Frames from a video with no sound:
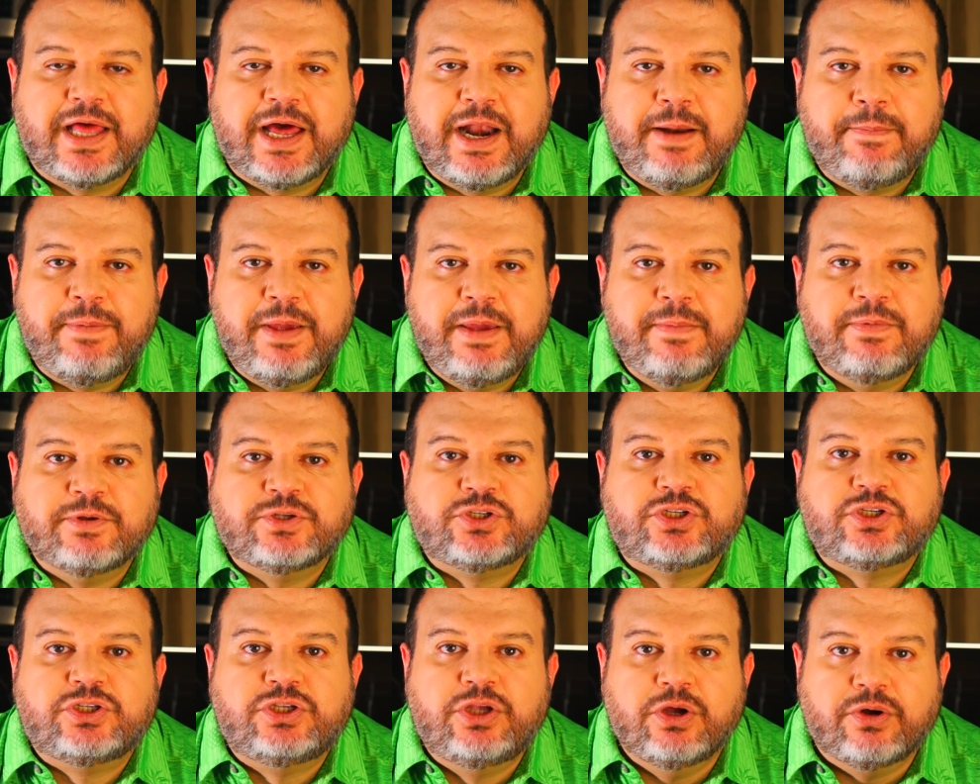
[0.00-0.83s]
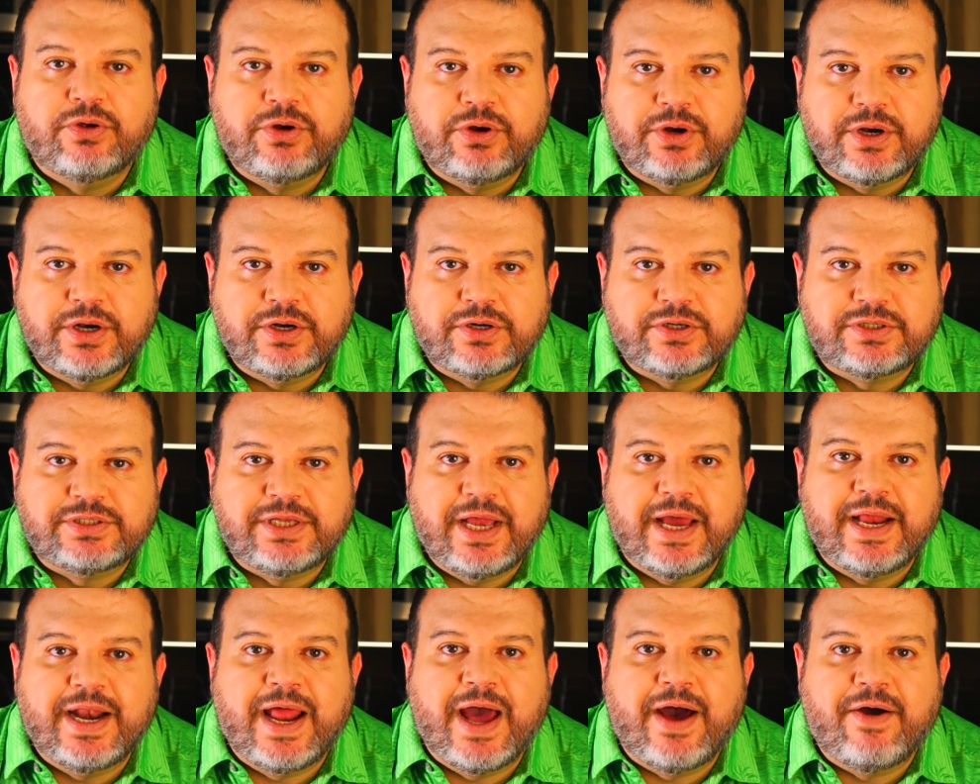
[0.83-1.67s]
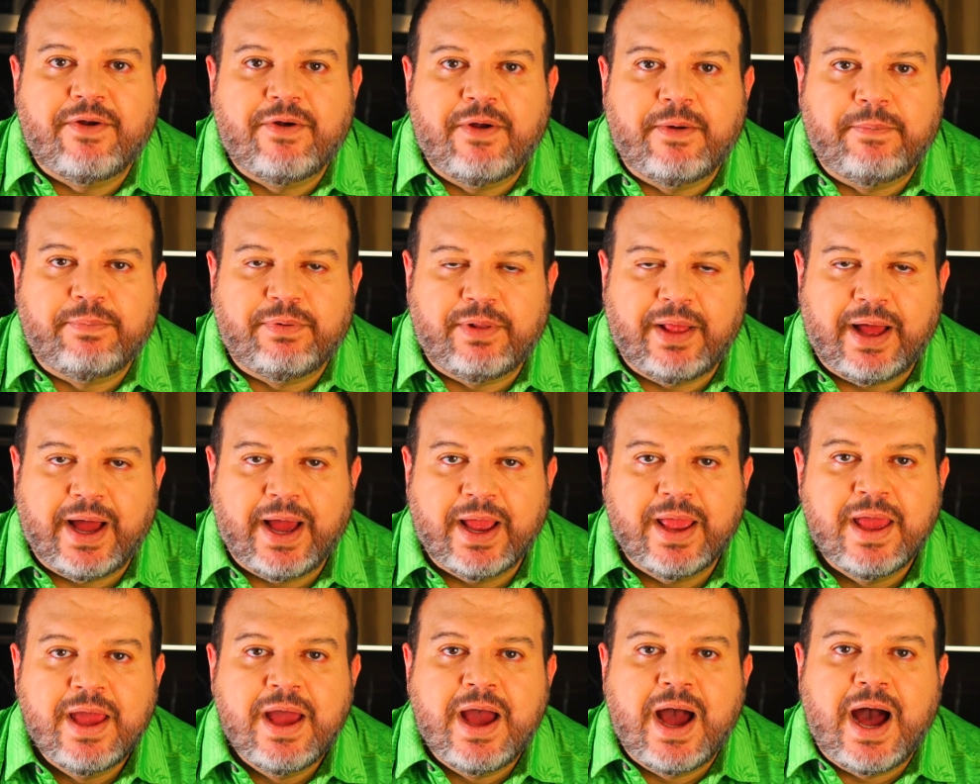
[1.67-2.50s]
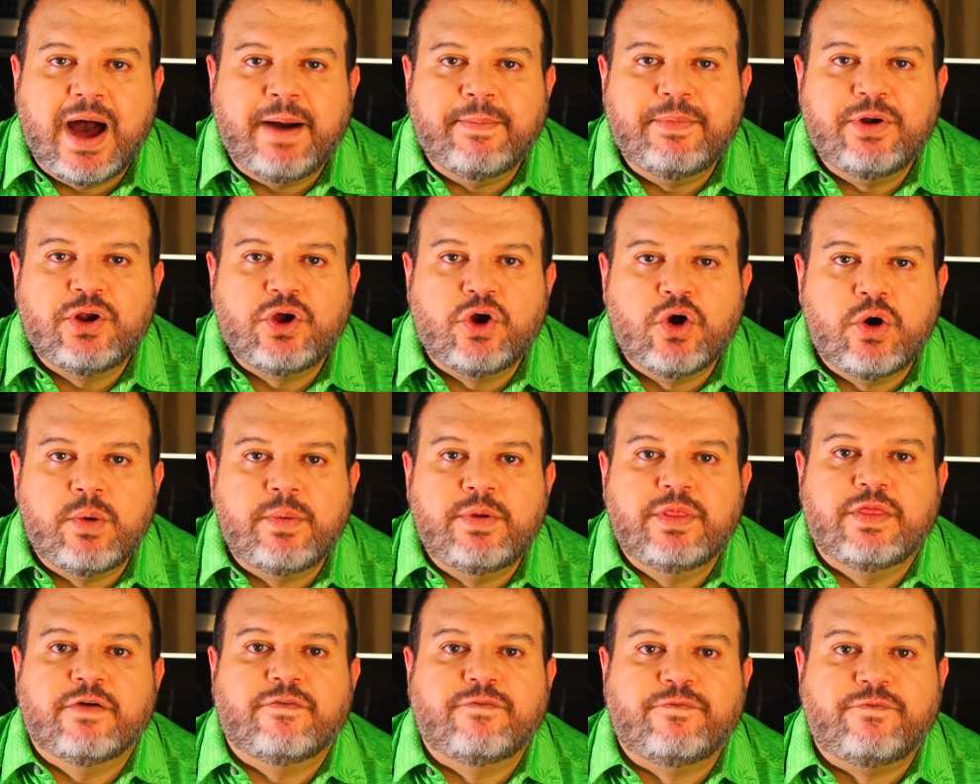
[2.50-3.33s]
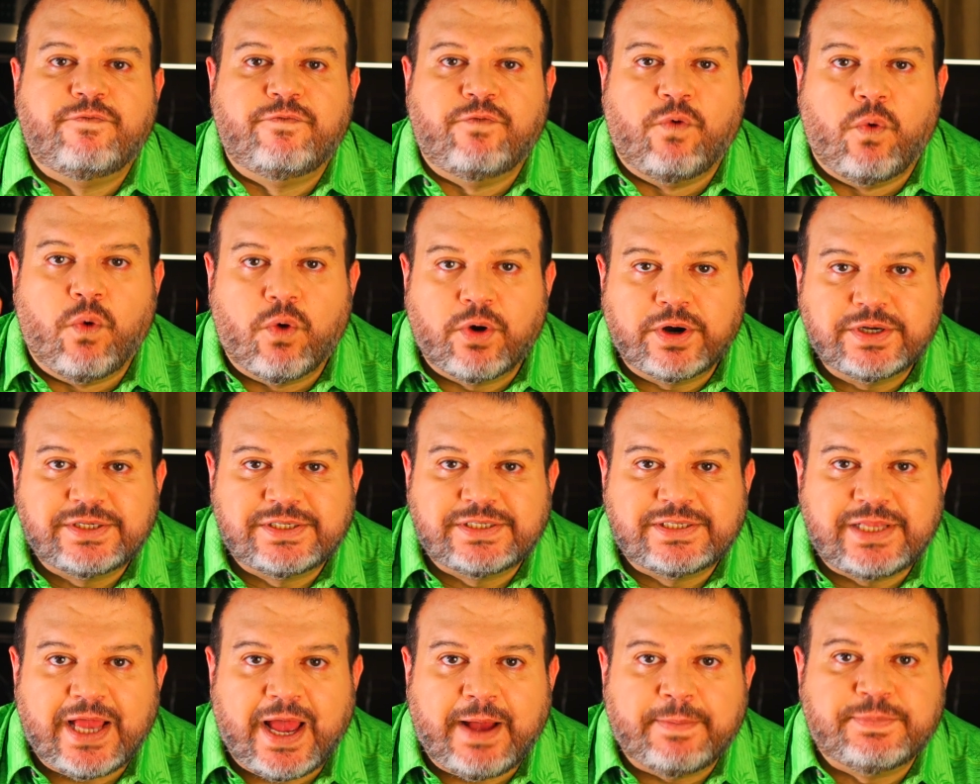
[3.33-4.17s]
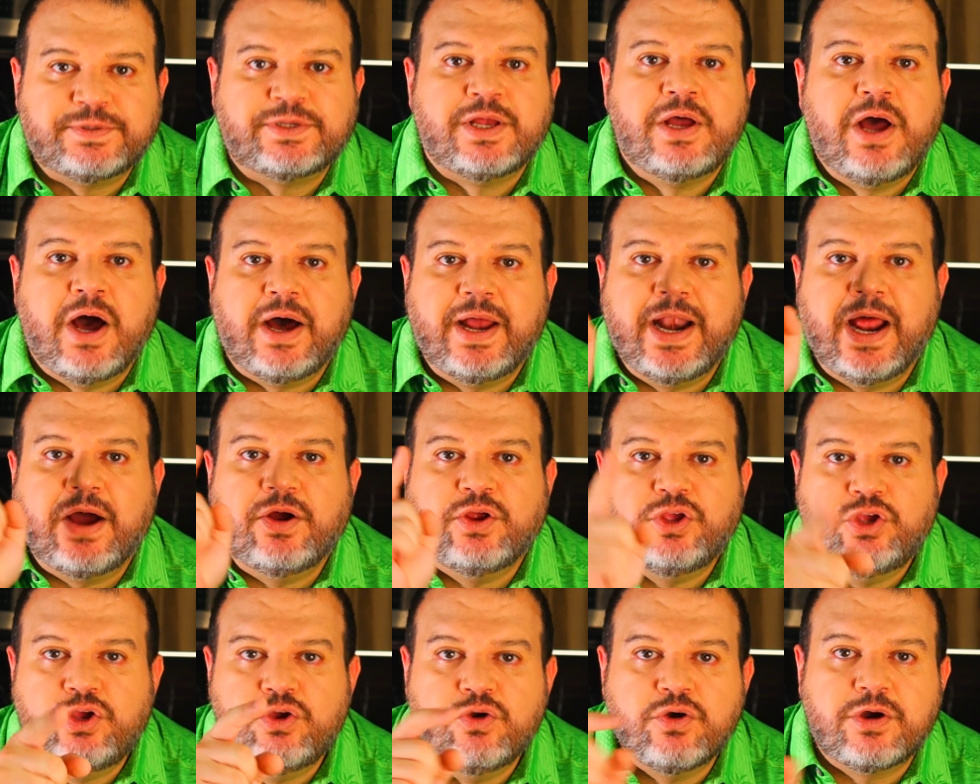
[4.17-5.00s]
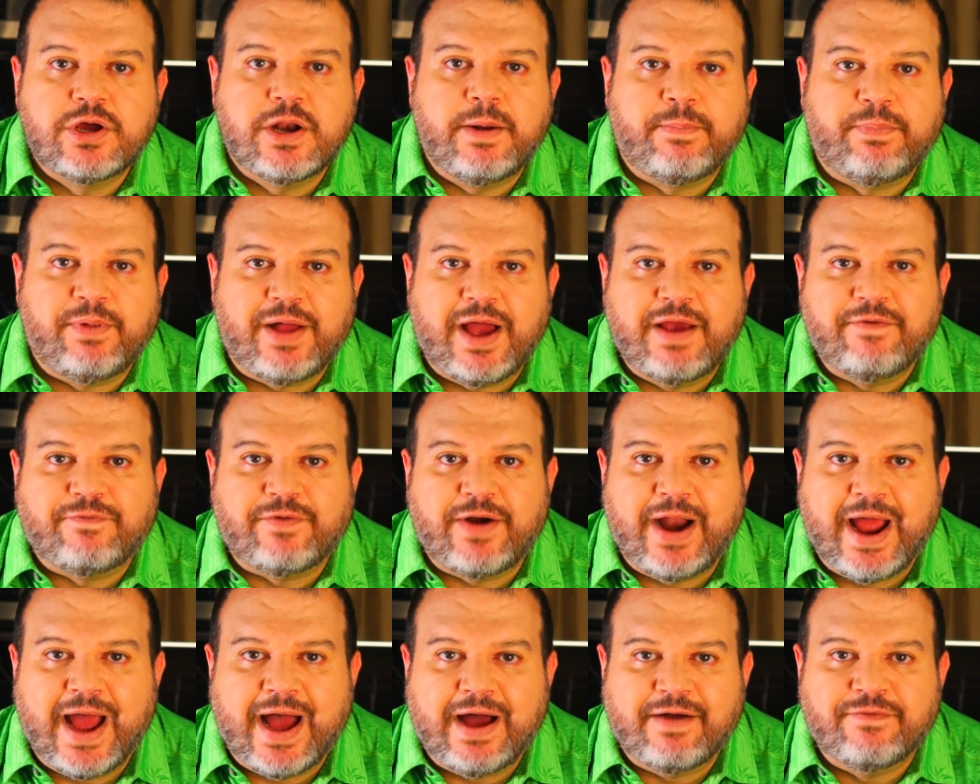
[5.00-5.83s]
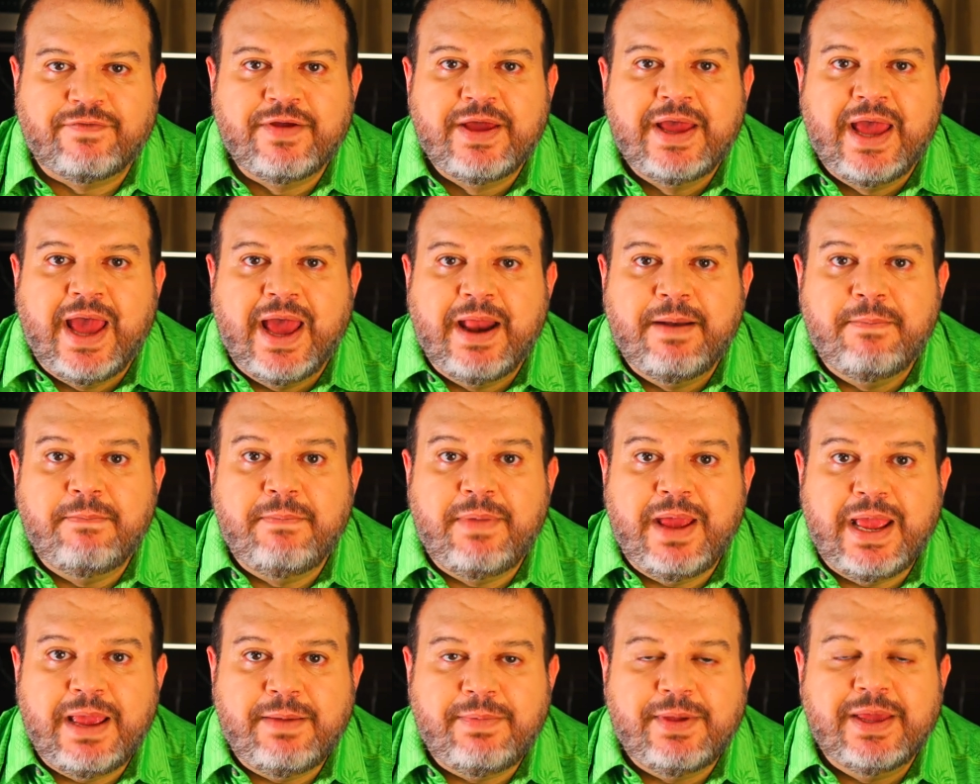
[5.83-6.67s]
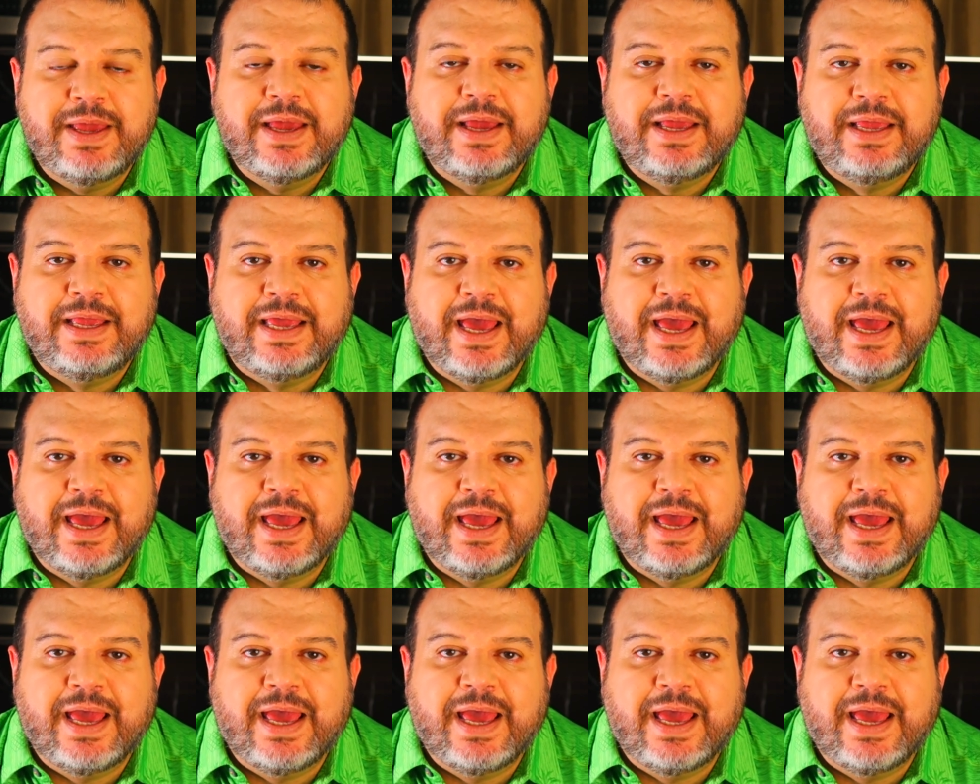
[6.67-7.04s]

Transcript: a lot of people still don't understand how to apply. I'm gonna go over the 4 steps on how you can apply for HAF and maybe